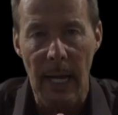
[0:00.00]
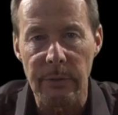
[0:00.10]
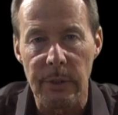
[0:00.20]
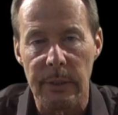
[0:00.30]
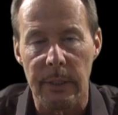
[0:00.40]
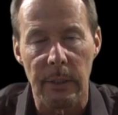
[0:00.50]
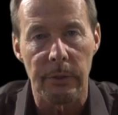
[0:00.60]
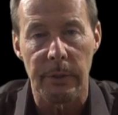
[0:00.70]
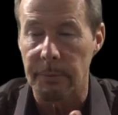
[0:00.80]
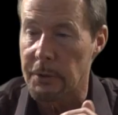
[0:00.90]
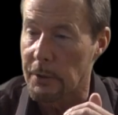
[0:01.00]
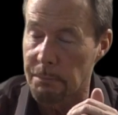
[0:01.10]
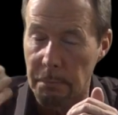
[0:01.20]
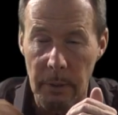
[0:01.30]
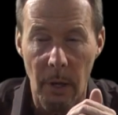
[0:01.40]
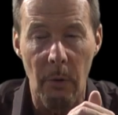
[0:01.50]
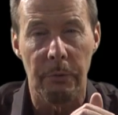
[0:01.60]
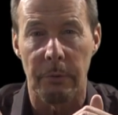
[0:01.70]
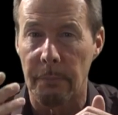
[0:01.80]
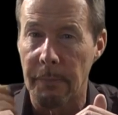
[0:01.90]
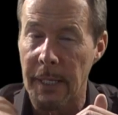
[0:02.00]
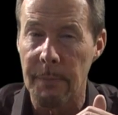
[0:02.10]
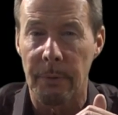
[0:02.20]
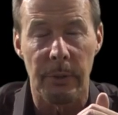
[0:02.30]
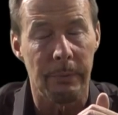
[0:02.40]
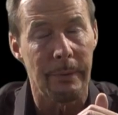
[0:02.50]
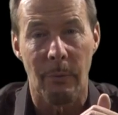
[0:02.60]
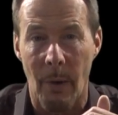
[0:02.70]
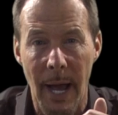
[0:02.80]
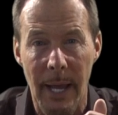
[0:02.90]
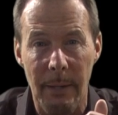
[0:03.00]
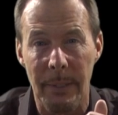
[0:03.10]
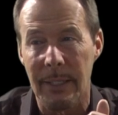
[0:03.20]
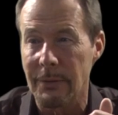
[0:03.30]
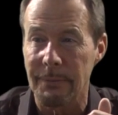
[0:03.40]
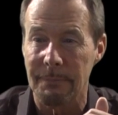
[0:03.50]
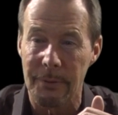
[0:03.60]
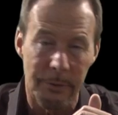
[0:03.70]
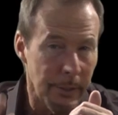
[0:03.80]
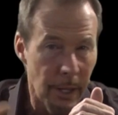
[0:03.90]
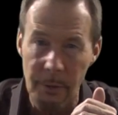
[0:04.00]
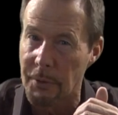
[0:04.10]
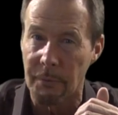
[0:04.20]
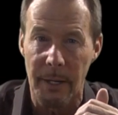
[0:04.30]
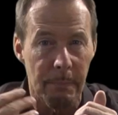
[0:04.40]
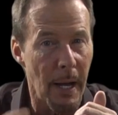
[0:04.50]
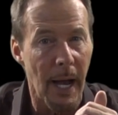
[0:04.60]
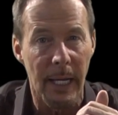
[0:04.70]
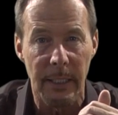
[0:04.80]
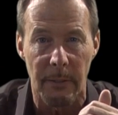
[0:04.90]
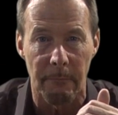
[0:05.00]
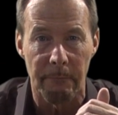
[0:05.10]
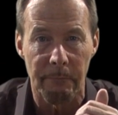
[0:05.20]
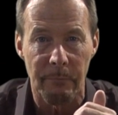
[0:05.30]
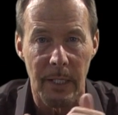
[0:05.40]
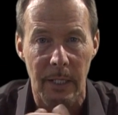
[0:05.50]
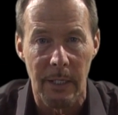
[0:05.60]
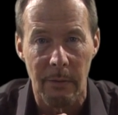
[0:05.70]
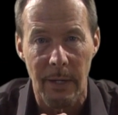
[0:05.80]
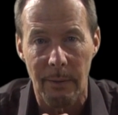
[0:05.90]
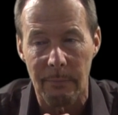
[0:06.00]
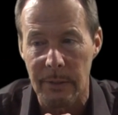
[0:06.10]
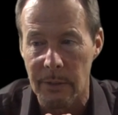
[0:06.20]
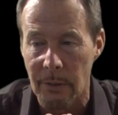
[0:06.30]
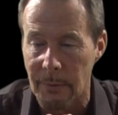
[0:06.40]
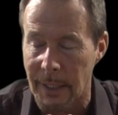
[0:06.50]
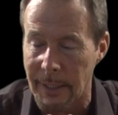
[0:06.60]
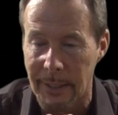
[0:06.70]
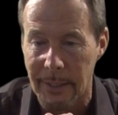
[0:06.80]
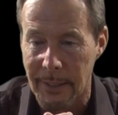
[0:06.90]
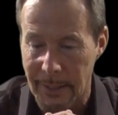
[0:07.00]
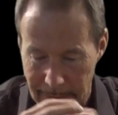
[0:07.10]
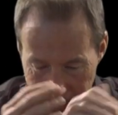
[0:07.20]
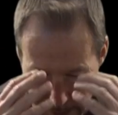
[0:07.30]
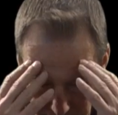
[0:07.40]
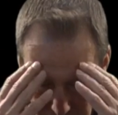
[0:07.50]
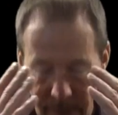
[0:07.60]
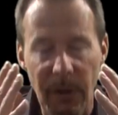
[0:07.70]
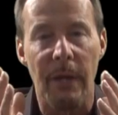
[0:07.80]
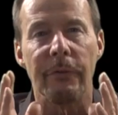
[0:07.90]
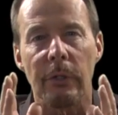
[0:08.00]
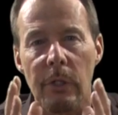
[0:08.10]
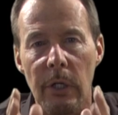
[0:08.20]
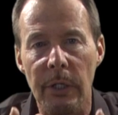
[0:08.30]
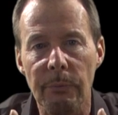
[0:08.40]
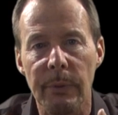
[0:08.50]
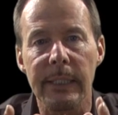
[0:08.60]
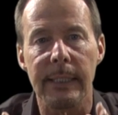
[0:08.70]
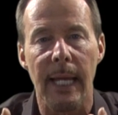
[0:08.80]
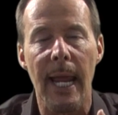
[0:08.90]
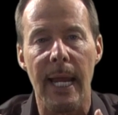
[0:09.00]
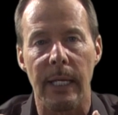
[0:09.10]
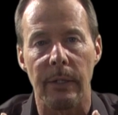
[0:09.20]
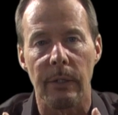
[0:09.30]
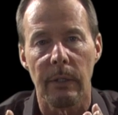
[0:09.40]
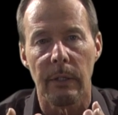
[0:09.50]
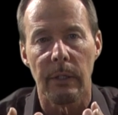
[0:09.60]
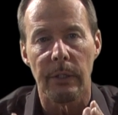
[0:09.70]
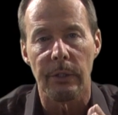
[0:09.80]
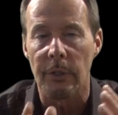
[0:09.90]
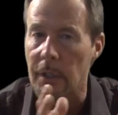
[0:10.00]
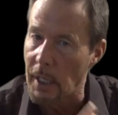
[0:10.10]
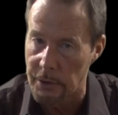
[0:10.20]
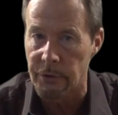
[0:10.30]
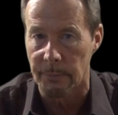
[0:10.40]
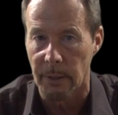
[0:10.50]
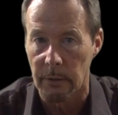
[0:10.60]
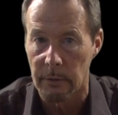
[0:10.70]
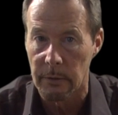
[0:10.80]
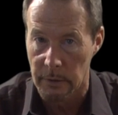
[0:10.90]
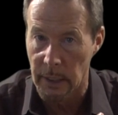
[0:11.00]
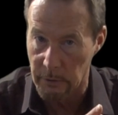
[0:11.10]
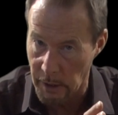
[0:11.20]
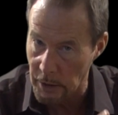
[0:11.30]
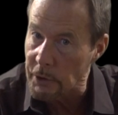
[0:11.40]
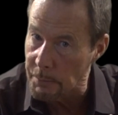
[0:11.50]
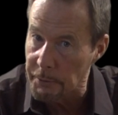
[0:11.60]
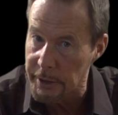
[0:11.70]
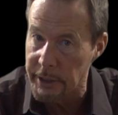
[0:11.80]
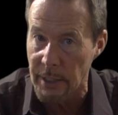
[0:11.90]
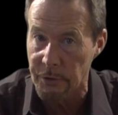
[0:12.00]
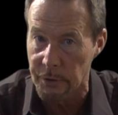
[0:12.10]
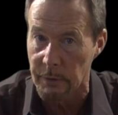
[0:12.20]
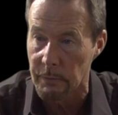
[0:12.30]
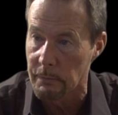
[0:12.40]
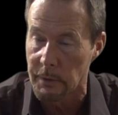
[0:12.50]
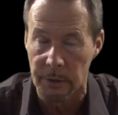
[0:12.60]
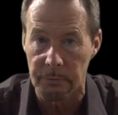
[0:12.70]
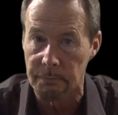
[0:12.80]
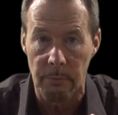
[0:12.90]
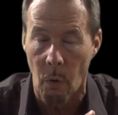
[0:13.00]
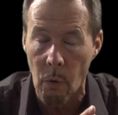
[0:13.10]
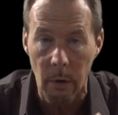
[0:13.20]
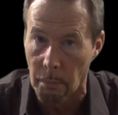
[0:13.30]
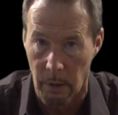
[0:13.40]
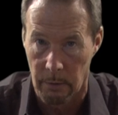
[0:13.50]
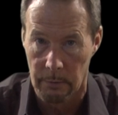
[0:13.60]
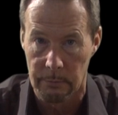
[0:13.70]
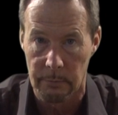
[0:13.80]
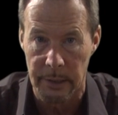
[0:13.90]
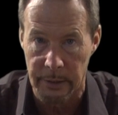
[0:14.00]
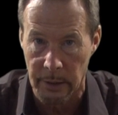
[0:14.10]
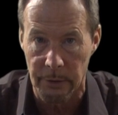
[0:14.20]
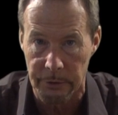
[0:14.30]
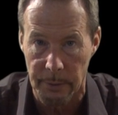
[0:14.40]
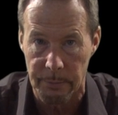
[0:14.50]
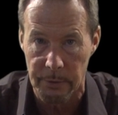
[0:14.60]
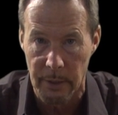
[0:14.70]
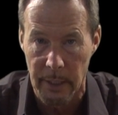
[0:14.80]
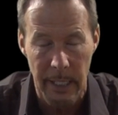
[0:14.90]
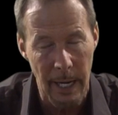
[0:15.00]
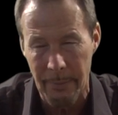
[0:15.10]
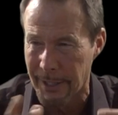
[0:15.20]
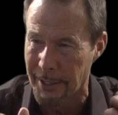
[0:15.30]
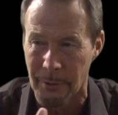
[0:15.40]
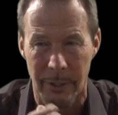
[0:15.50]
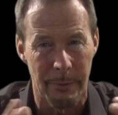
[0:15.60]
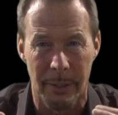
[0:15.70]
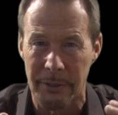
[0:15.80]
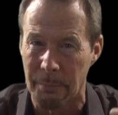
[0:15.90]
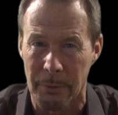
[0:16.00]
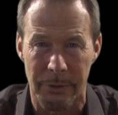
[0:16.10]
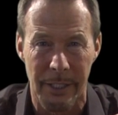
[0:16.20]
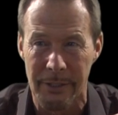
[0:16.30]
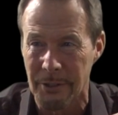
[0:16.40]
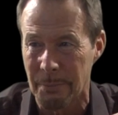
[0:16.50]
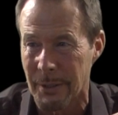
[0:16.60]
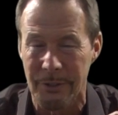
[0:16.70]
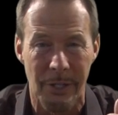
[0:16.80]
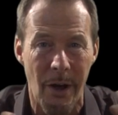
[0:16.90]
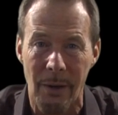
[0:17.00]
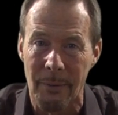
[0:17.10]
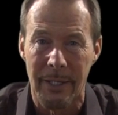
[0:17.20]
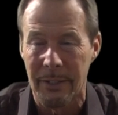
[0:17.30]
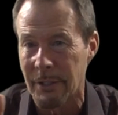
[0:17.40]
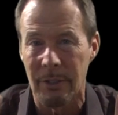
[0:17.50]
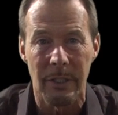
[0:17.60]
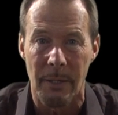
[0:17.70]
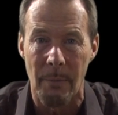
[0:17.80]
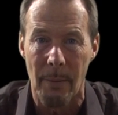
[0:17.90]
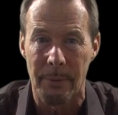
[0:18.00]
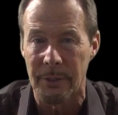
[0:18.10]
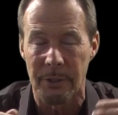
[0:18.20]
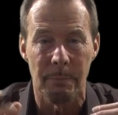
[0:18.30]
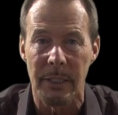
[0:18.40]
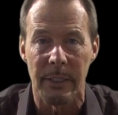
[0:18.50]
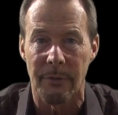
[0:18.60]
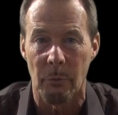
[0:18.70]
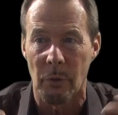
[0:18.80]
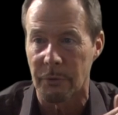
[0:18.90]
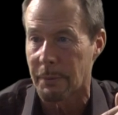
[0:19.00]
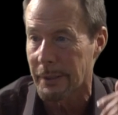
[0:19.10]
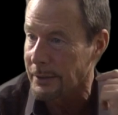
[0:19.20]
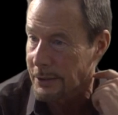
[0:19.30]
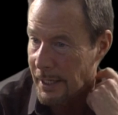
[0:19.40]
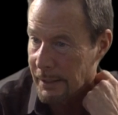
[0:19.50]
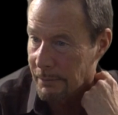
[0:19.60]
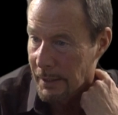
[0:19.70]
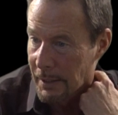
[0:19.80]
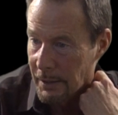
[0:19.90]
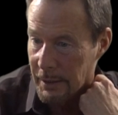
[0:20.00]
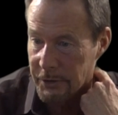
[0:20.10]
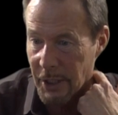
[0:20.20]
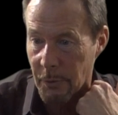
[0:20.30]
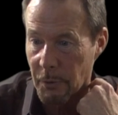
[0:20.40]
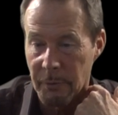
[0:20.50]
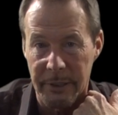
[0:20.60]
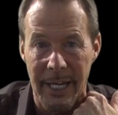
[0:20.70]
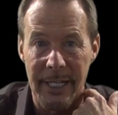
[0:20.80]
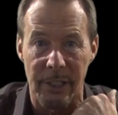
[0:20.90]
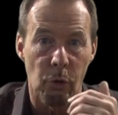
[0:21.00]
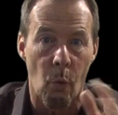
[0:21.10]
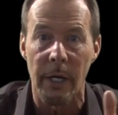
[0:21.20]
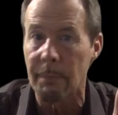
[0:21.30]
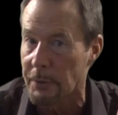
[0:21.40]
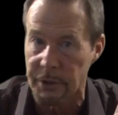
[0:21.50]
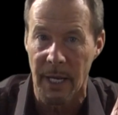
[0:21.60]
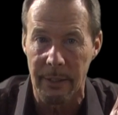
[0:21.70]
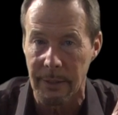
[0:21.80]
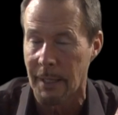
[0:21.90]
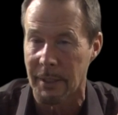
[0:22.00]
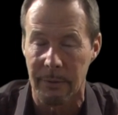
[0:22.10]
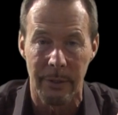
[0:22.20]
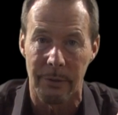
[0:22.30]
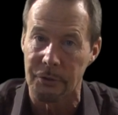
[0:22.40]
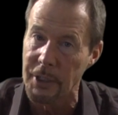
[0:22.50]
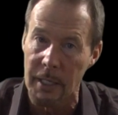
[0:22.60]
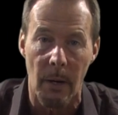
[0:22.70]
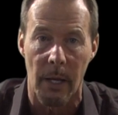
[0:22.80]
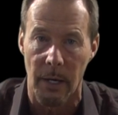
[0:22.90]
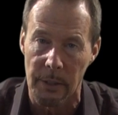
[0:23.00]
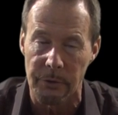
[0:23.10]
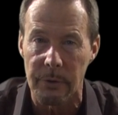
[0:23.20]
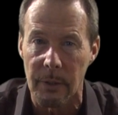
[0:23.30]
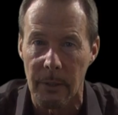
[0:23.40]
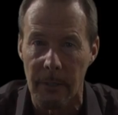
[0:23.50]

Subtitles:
I see dealerships just blow through people. Just, why? Because there's another one right behind them. Well, you know, if you're going to retain your customer, and customer retention is horrible at dealerships. And I'm not going to go into a bunch of percentages because you can look them up and there's a million different ones. But let's say we're retaining 20%. I mean, you know, shame on us.